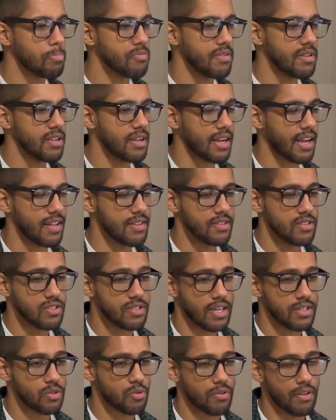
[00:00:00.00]
Like at least
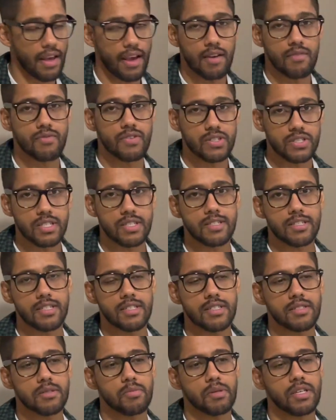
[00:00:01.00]
that's where the emphasis
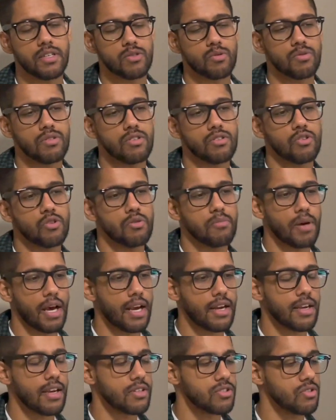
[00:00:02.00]
is, because when you're doing
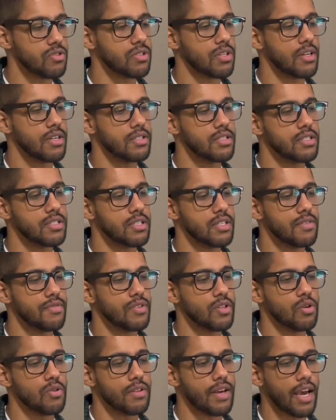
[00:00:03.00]
back exercises, even
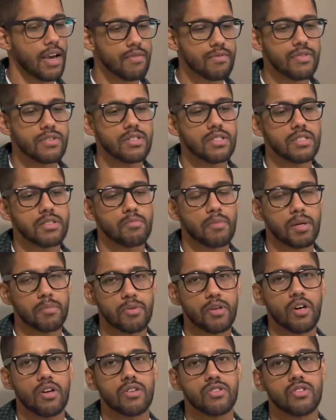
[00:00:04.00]
though the emphasis might
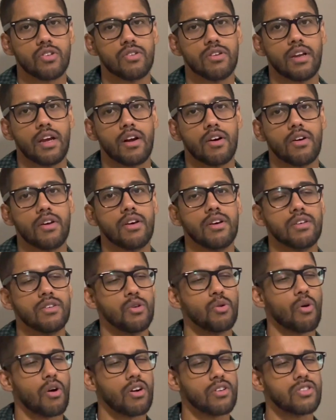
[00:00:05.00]
be on a certain area,
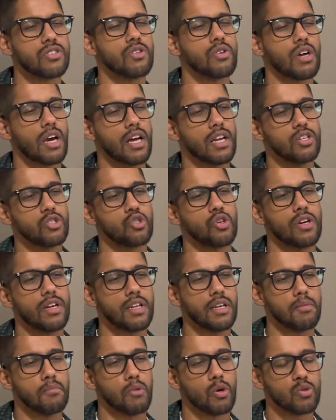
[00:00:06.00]
you are still kind of
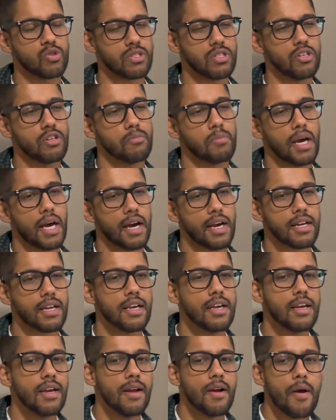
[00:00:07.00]
training most of your back,
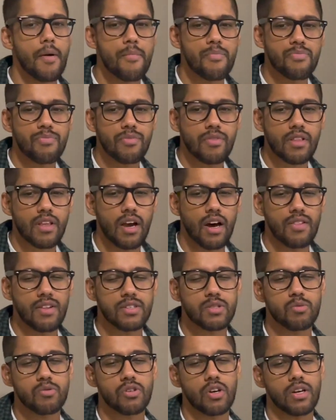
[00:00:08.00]

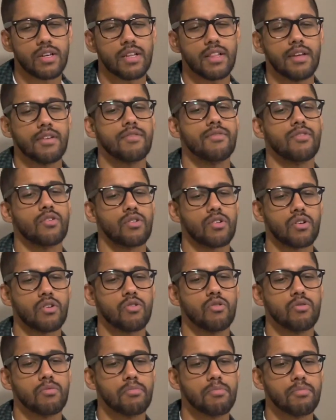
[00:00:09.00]
unless we're talking like vertical